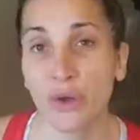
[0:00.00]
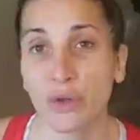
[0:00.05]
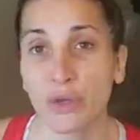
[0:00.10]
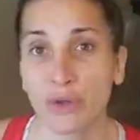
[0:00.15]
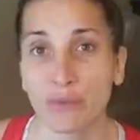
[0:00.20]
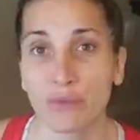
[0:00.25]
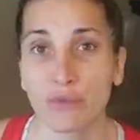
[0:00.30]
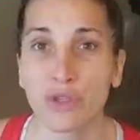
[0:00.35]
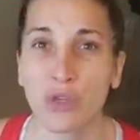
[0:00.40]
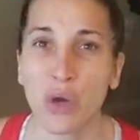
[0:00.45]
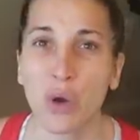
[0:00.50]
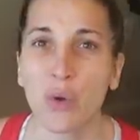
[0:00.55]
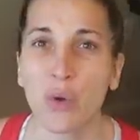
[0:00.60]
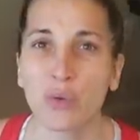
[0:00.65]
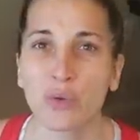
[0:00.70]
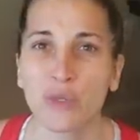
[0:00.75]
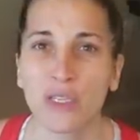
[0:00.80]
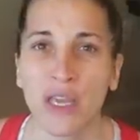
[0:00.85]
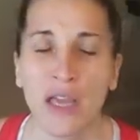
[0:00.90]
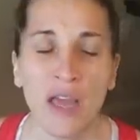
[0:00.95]
no, you
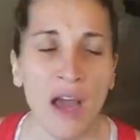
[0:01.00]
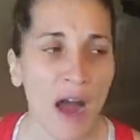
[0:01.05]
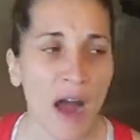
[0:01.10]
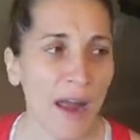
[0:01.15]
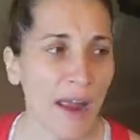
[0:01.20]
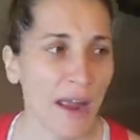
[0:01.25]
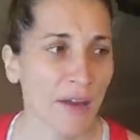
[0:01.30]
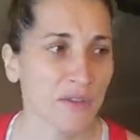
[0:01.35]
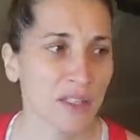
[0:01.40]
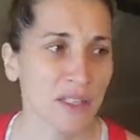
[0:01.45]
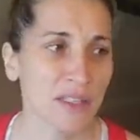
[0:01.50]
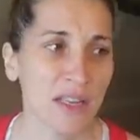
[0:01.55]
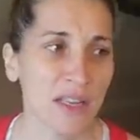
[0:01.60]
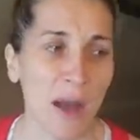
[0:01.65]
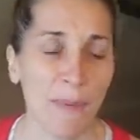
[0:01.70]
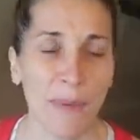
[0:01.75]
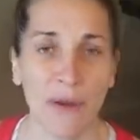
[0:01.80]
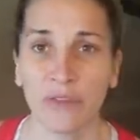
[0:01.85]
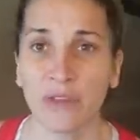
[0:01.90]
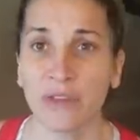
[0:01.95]
don't. I have to
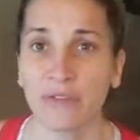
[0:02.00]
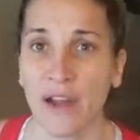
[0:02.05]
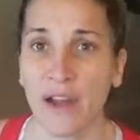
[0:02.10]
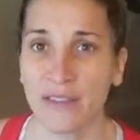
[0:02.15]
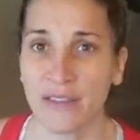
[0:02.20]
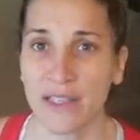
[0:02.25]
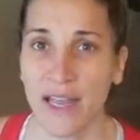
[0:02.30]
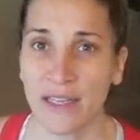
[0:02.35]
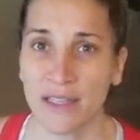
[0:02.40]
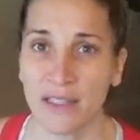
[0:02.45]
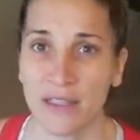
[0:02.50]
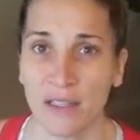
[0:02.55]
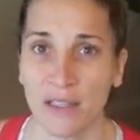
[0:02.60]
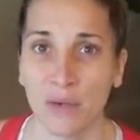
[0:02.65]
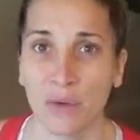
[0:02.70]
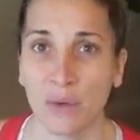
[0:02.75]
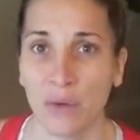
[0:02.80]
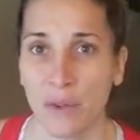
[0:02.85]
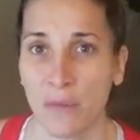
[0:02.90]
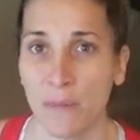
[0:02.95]
stop every five seconds
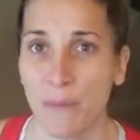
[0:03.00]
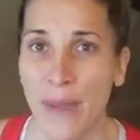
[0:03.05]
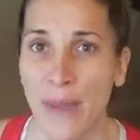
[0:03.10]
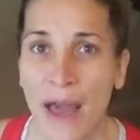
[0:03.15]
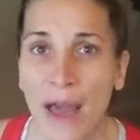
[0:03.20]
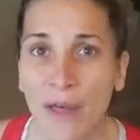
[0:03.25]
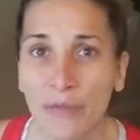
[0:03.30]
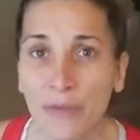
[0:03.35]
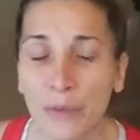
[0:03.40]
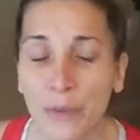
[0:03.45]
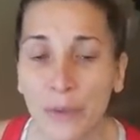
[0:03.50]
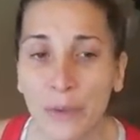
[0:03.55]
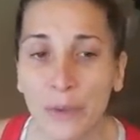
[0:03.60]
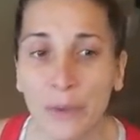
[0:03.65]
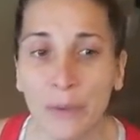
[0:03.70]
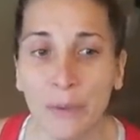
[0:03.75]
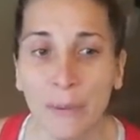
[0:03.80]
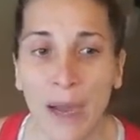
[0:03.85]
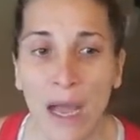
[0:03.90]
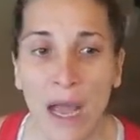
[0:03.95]
and go to the
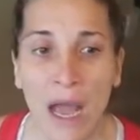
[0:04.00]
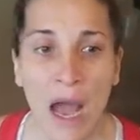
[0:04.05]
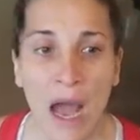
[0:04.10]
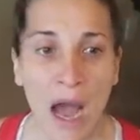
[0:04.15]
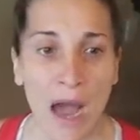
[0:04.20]
bathroom.